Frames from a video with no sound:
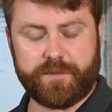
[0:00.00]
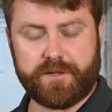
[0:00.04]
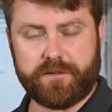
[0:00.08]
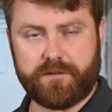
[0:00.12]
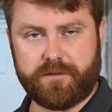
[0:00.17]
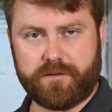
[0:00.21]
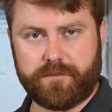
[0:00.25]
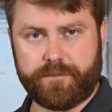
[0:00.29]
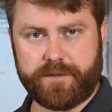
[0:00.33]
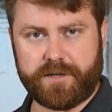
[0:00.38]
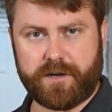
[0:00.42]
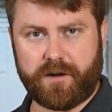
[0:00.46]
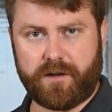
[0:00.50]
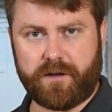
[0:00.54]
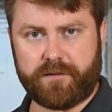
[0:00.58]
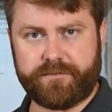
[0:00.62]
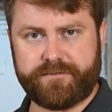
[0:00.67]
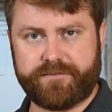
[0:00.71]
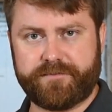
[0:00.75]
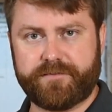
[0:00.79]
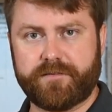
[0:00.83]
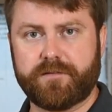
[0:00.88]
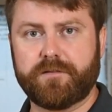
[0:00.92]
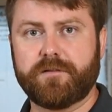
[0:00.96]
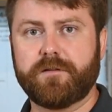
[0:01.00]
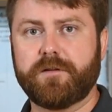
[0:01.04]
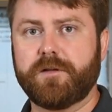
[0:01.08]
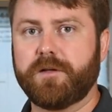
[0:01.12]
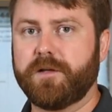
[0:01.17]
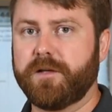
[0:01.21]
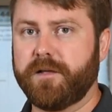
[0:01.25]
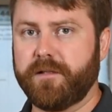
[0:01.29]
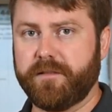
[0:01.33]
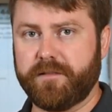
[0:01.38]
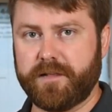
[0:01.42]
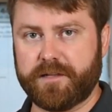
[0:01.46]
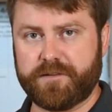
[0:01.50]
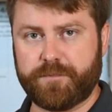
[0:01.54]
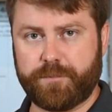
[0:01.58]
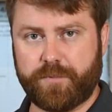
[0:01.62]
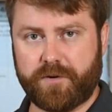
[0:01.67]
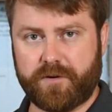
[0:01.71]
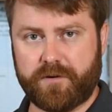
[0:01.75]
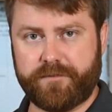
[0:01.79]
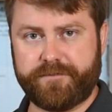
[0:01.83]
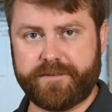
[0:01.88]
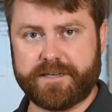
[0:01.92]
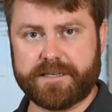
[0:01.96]
be a little bit off. That's
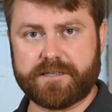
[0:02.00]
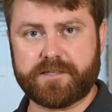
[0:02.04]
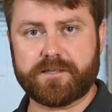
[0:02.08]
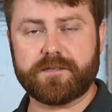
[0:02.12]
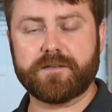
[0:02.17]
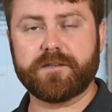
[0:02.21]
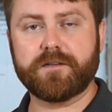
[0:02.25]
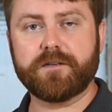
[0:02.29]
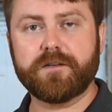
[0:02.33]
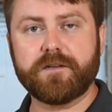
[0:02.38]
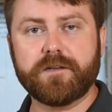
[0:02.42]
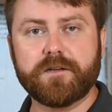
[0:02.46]
perfect.